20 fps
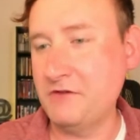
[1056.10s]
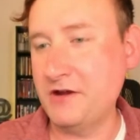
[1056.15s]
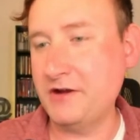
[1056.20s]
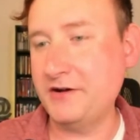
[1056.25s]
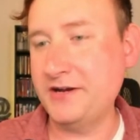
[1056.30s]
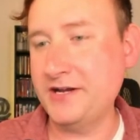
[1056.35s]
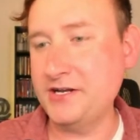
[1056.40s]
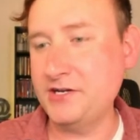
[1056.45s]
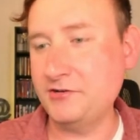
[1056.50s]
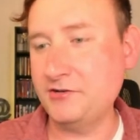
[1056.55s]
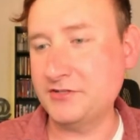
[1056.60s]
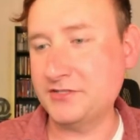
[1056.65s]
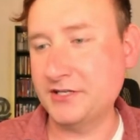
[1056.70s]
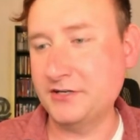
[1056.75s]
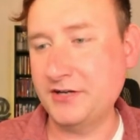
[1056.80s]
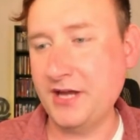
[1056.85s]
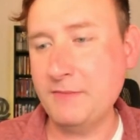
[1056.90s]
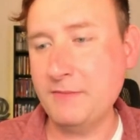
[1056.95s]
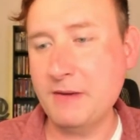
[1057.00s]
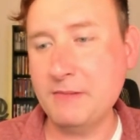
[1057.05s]
Very interesting.
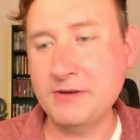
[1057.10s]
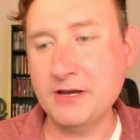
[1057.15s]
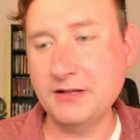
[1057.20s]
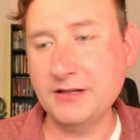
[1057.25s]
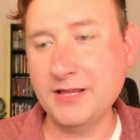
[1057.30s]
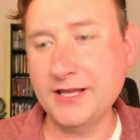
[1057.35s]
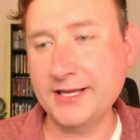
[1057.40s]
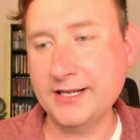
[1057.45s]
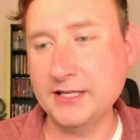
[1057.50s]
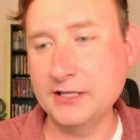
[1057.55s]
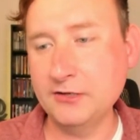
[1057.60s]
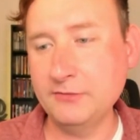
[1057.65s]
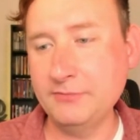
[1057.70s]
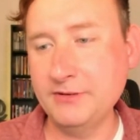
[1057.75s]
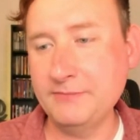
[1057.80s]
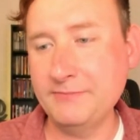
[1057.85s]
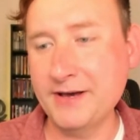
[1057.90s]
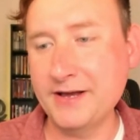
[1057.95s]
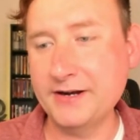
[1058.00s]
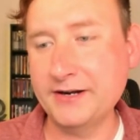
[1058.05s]
Okay, maybe I'll like it a little
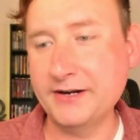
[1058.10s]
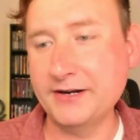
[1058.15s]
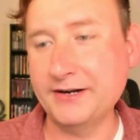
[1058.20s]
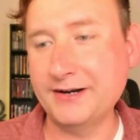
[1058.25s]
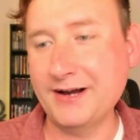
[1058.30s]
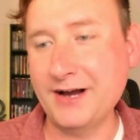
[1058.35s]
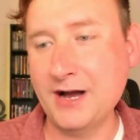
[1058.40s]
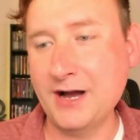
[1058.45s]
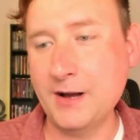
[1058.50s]
bit better.